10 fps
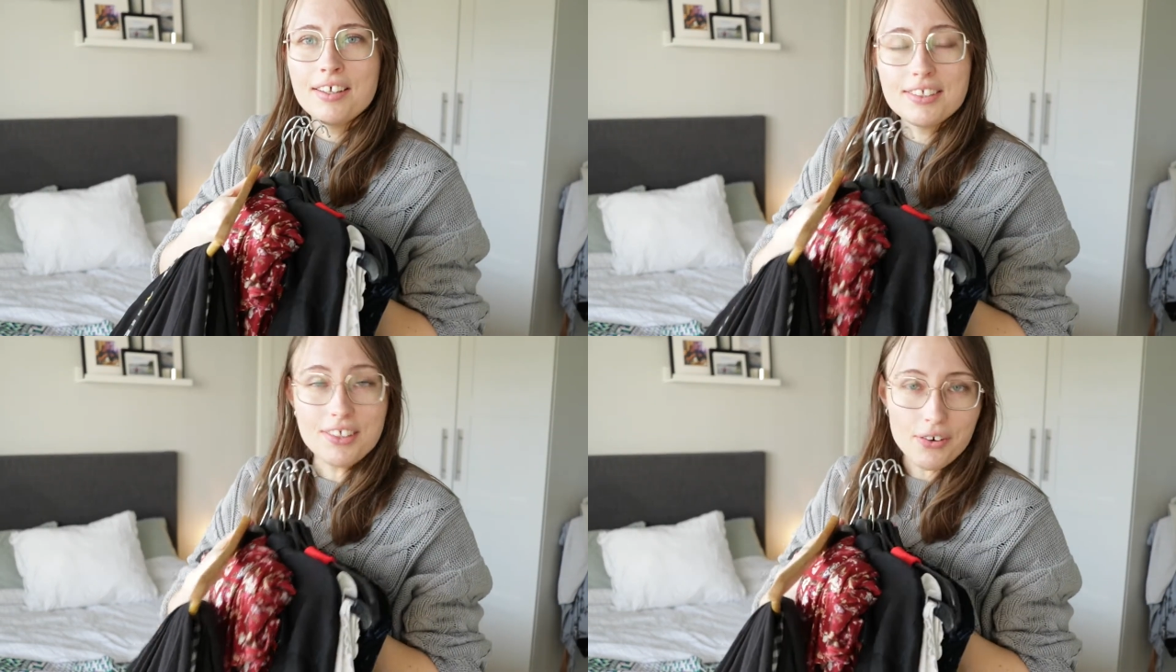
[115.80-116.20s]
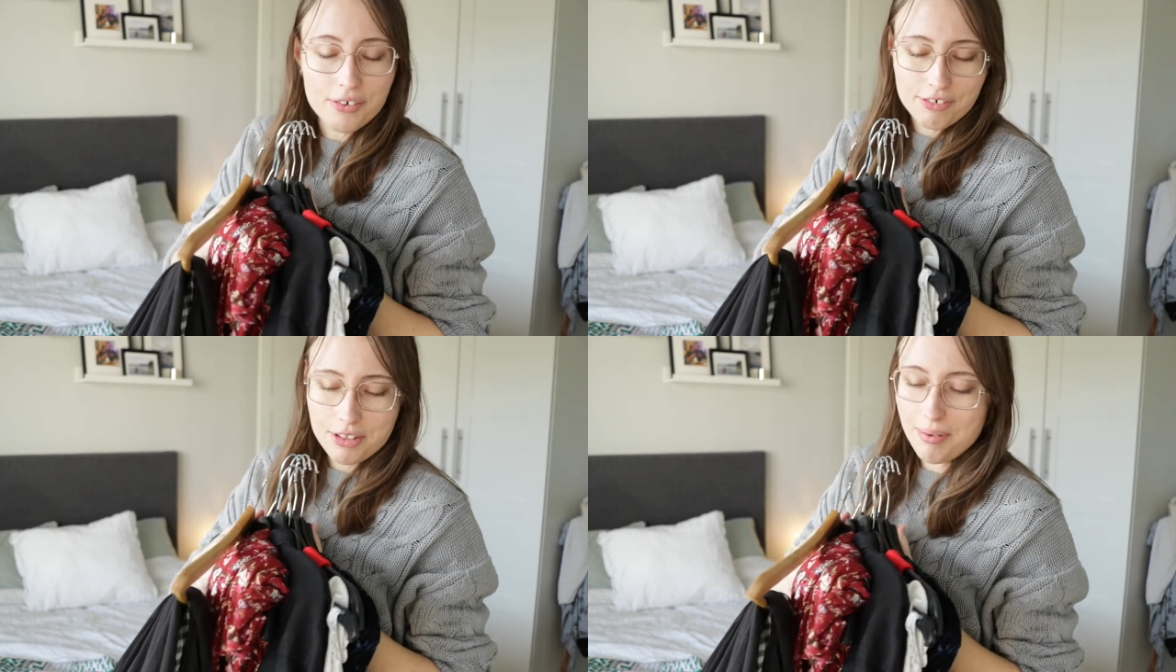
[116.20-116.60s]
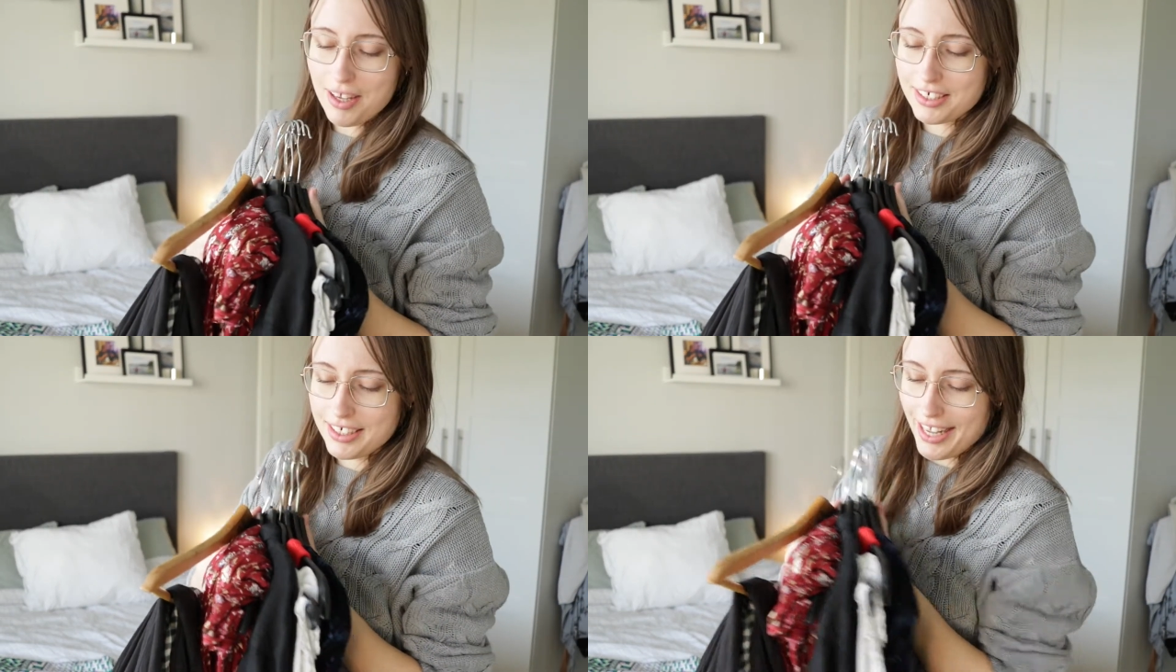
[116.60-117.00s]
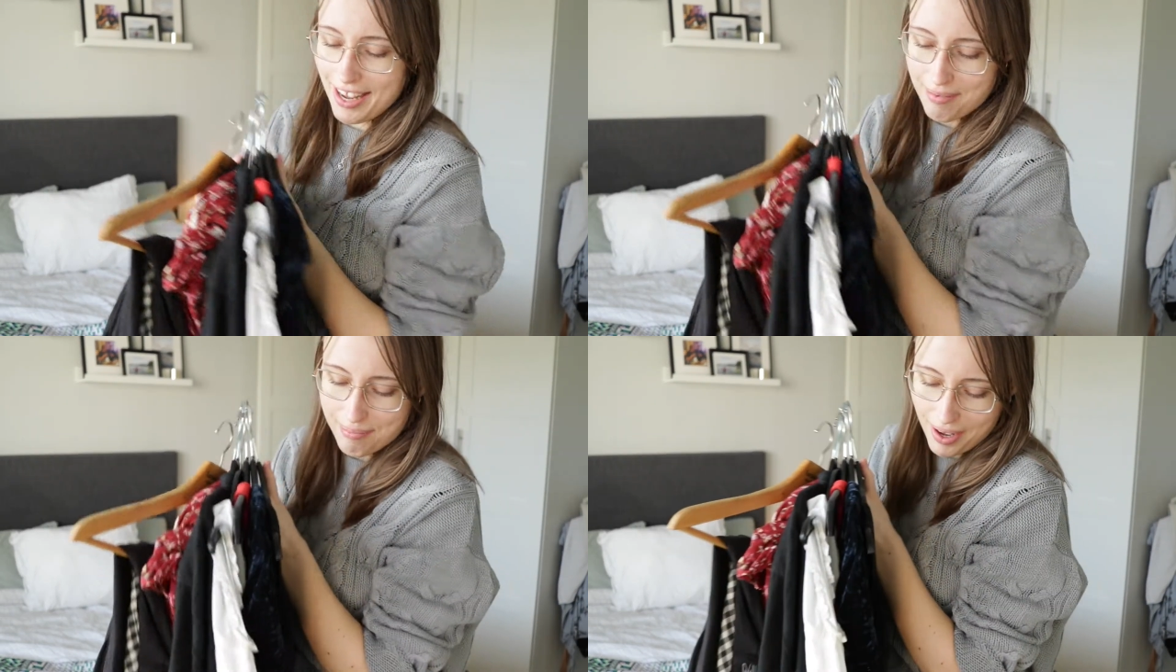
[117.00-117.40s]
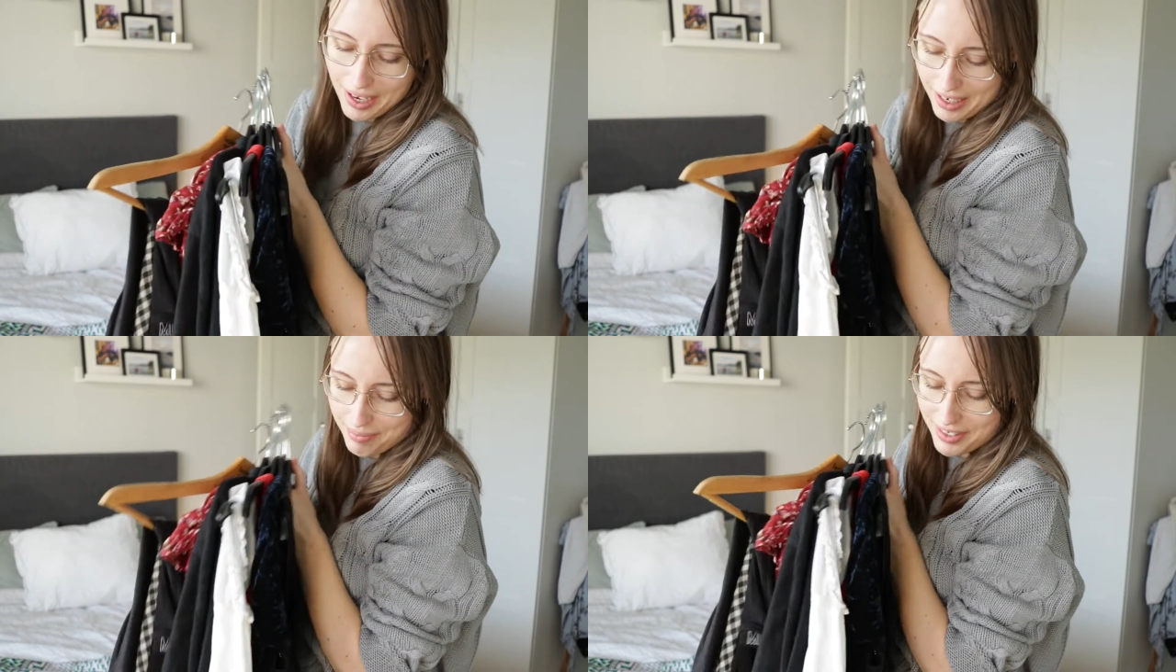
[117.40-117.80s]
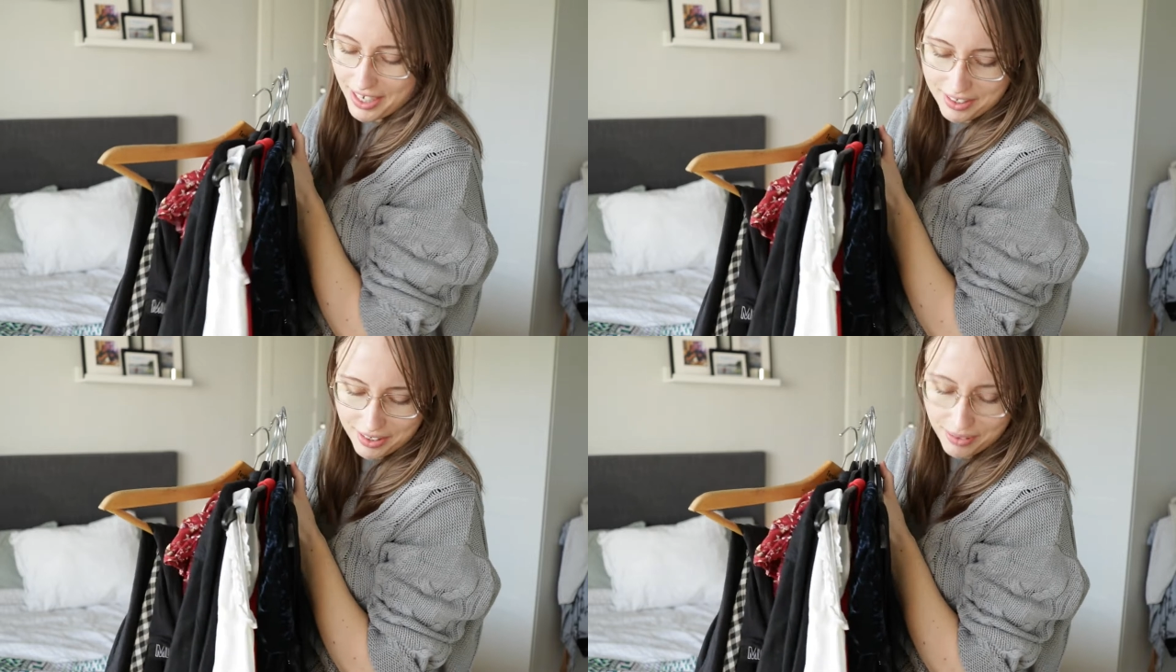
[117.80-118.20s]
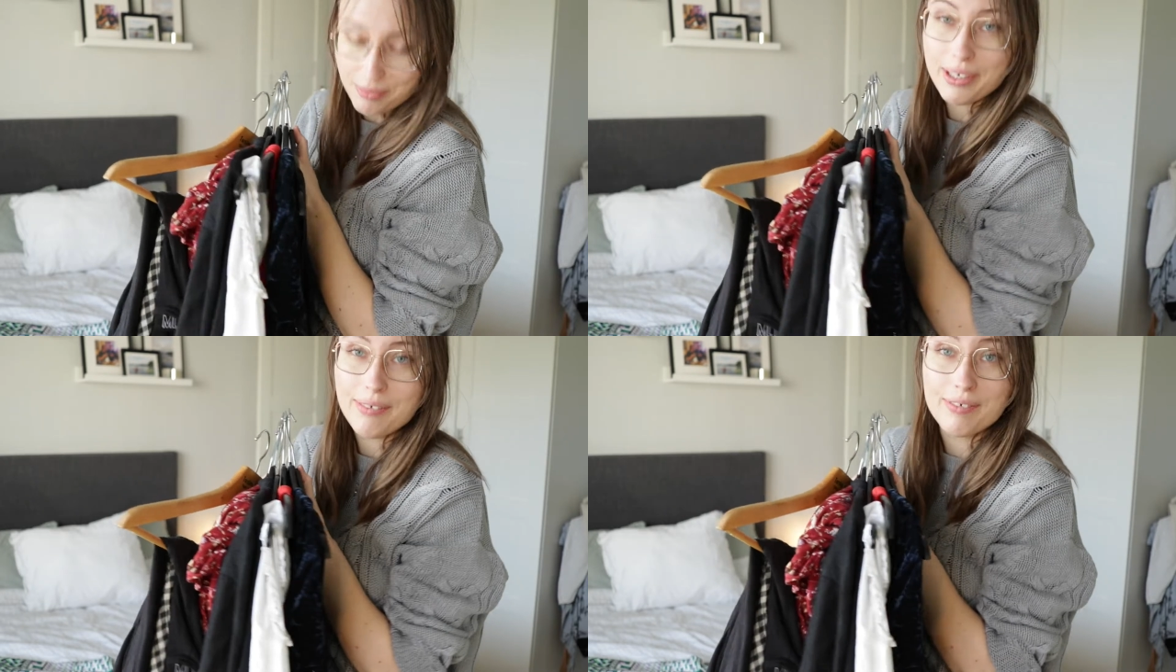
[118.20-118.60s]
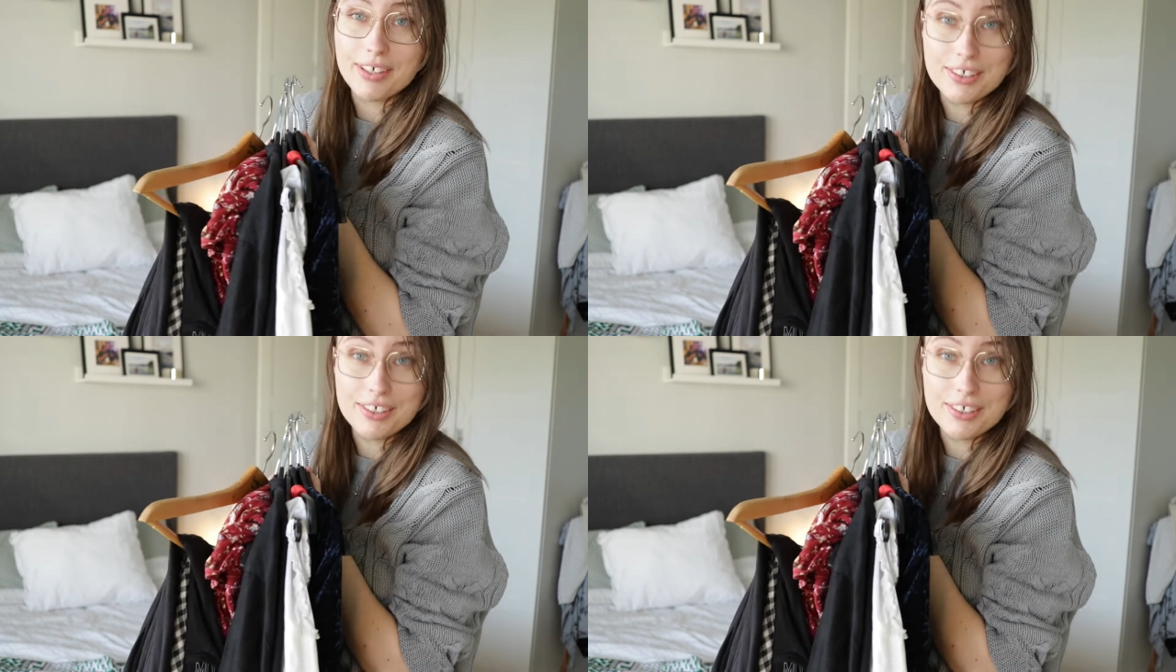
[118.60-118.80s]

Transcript: So for the past year, my obsession with